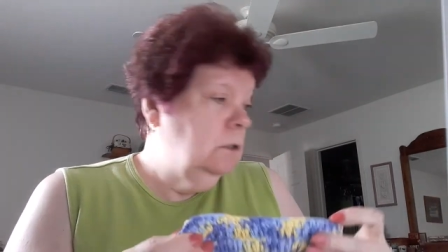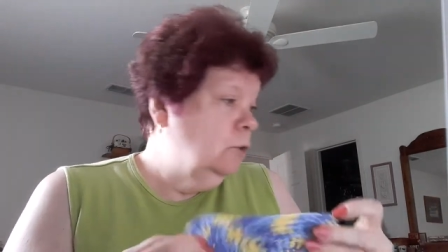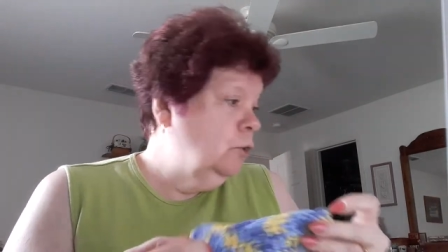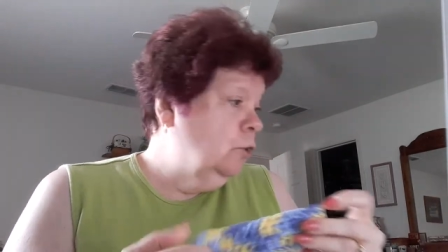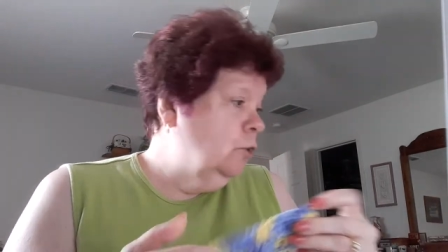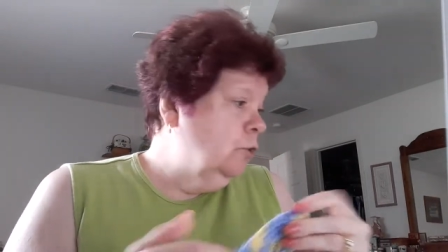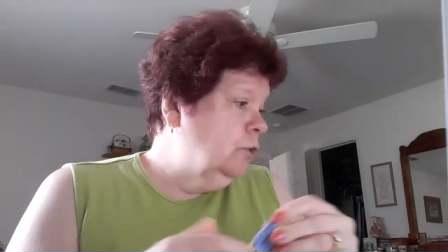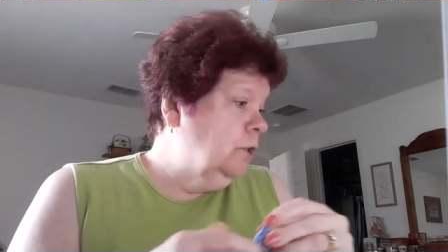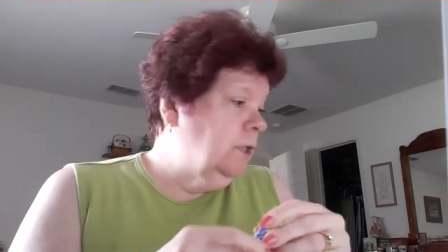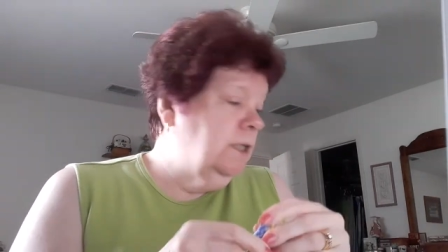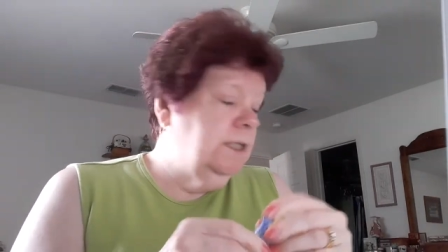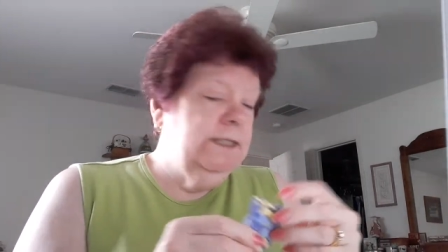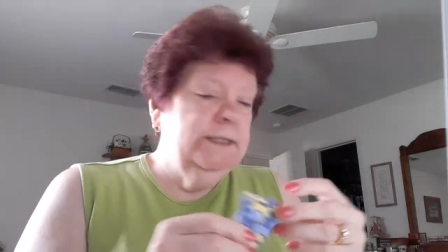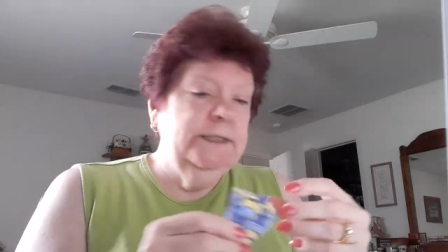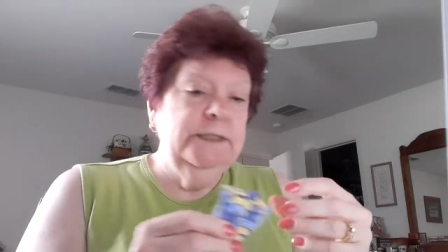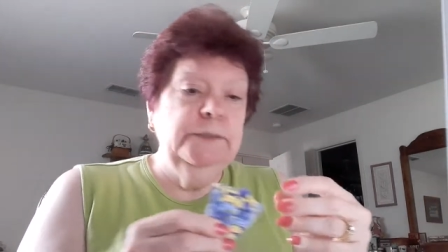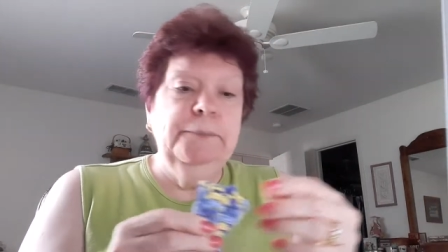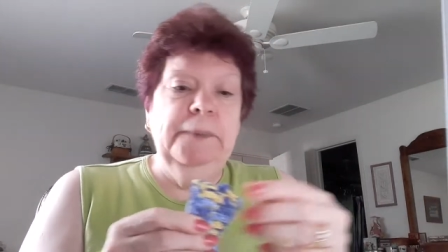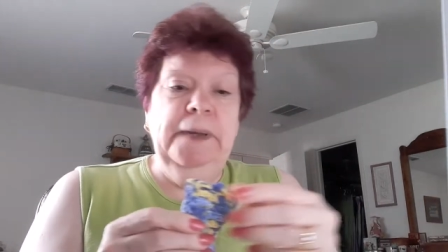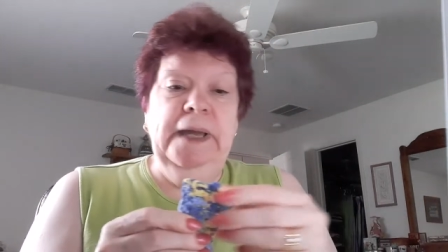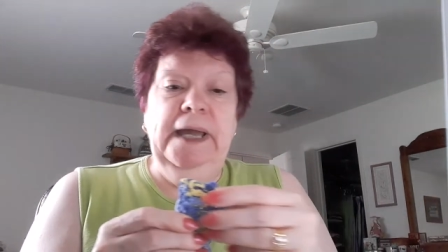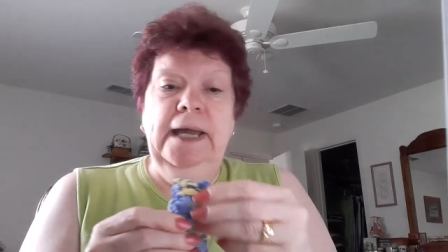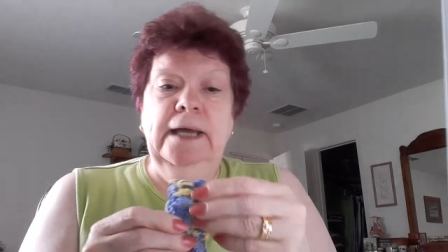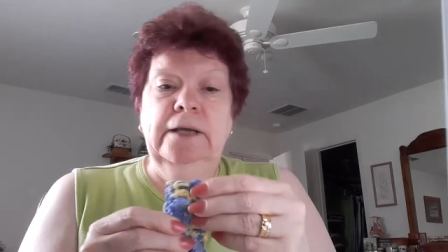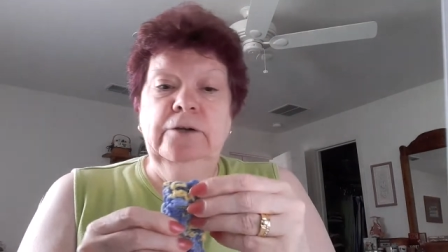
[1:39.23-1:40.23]
Gherkin's
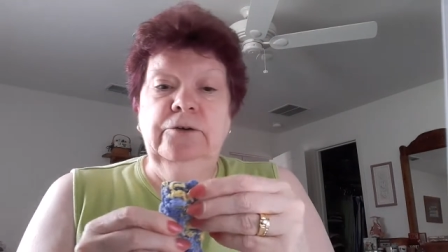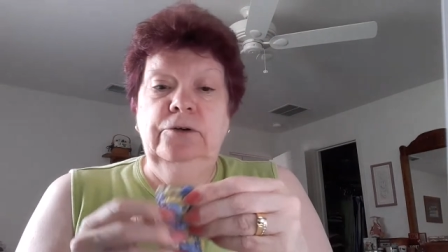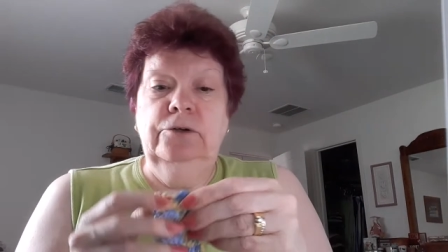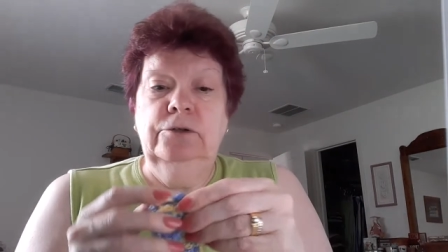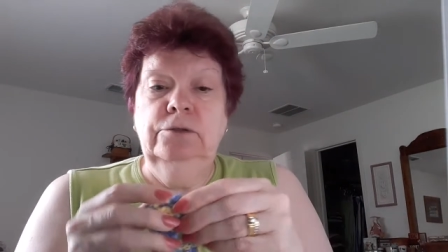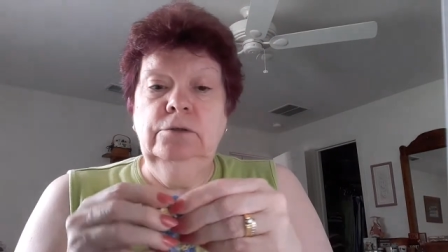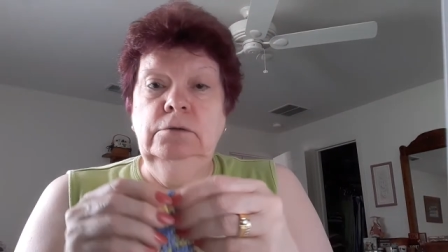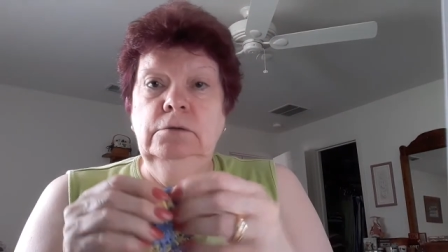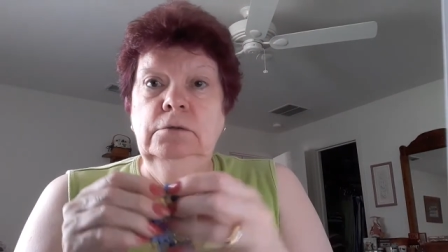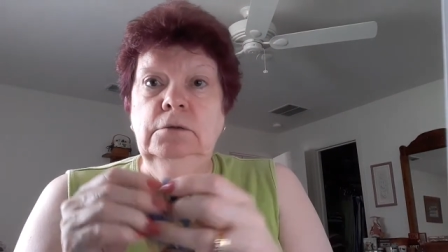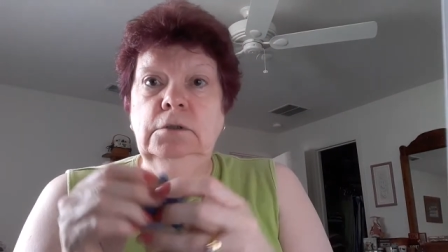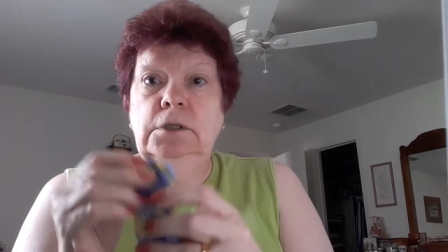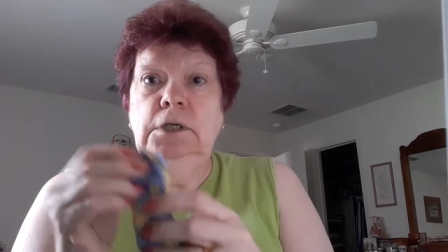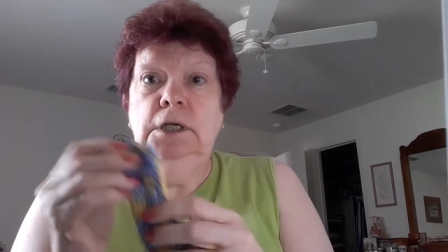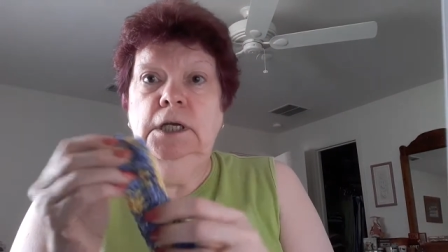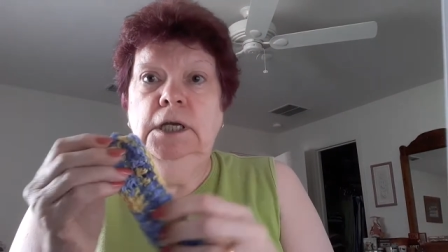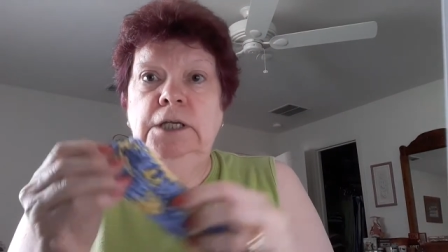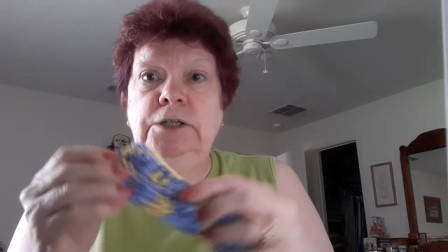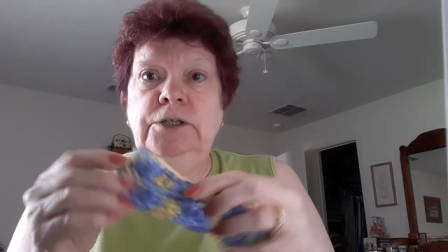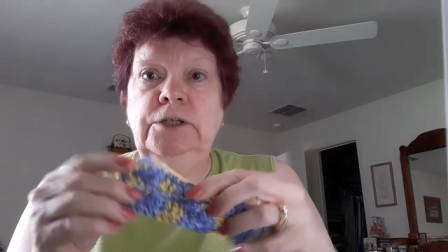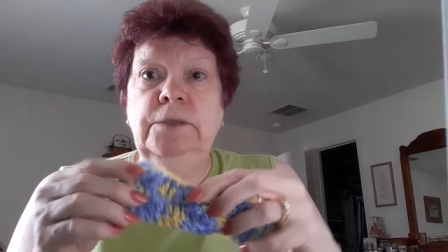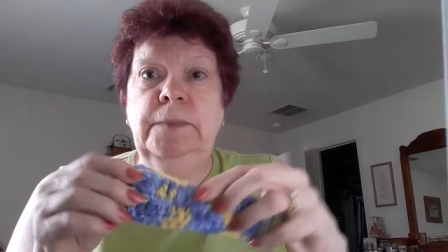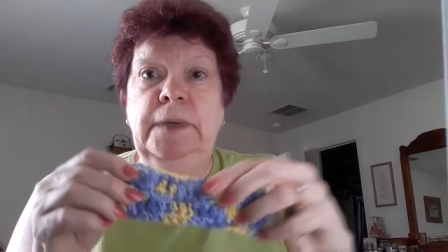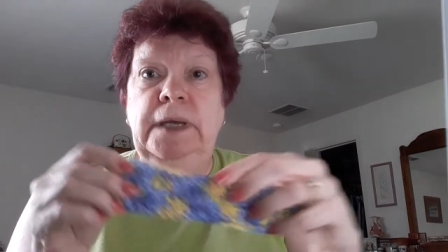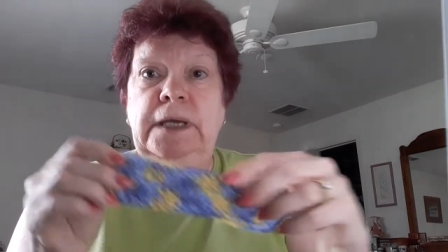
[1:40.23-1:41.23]
pattern
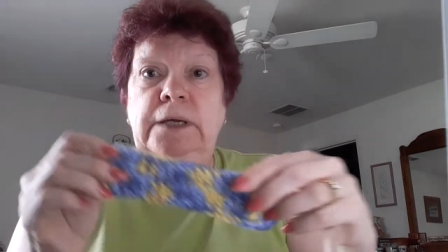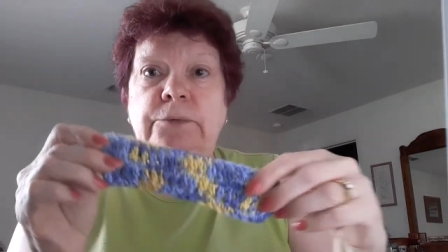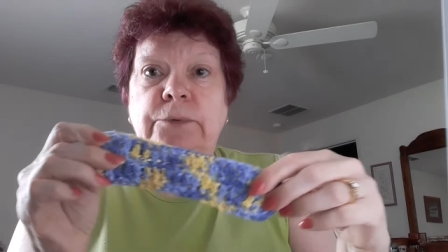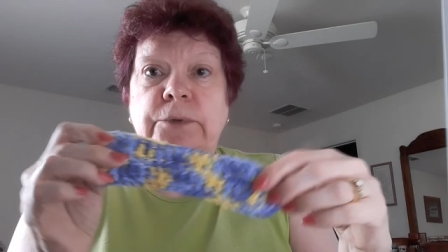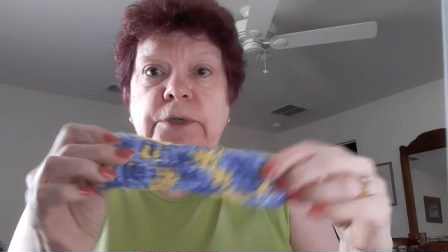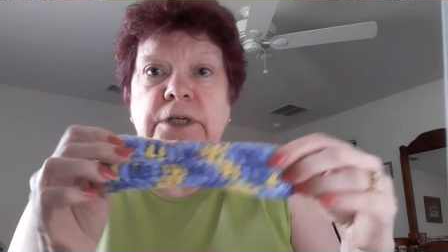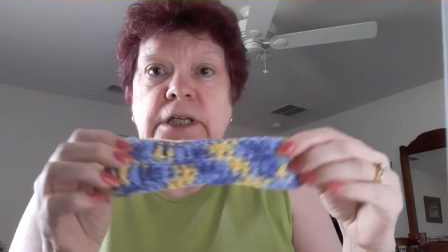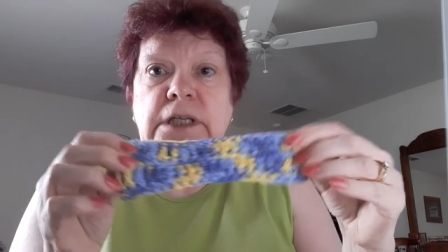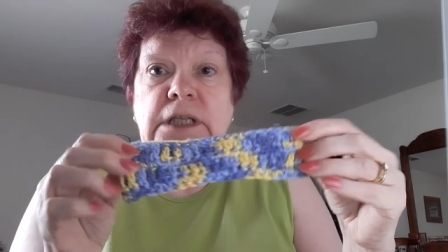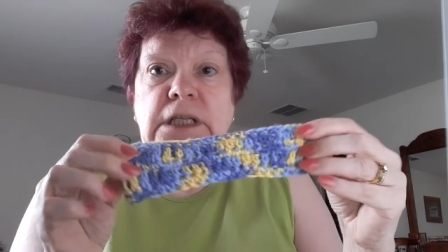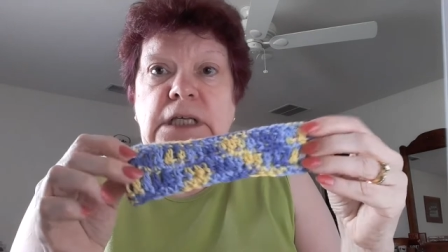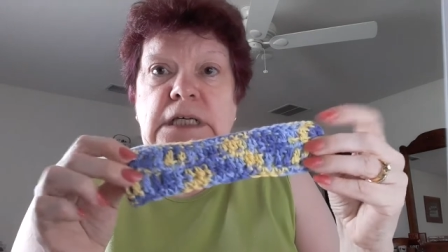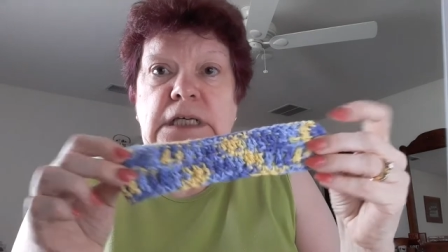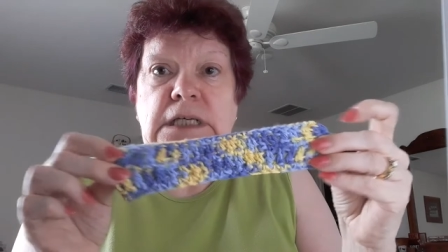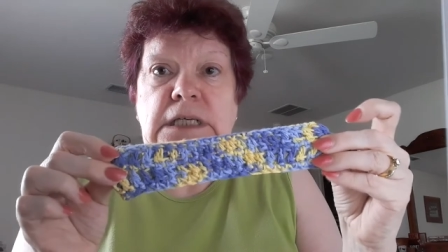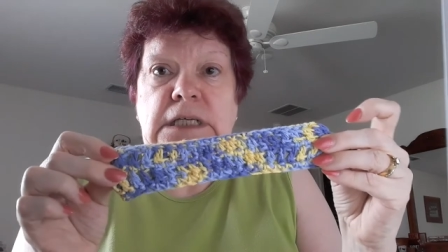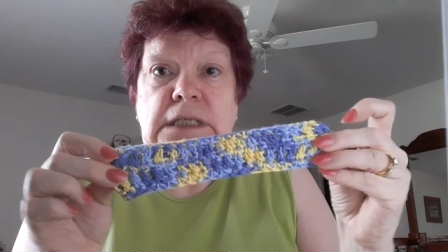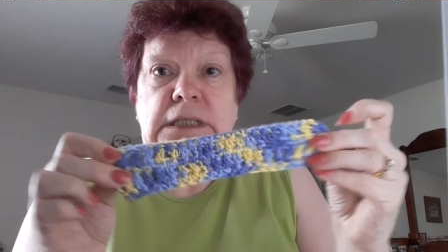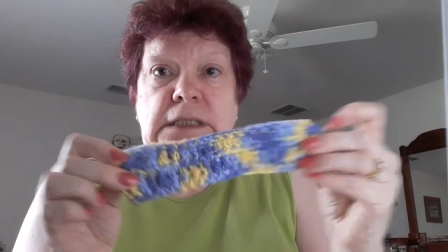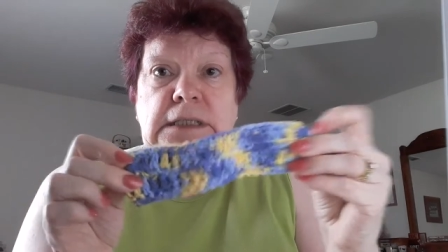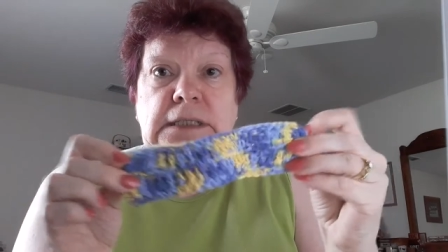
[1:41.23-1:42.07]
and you make one of these.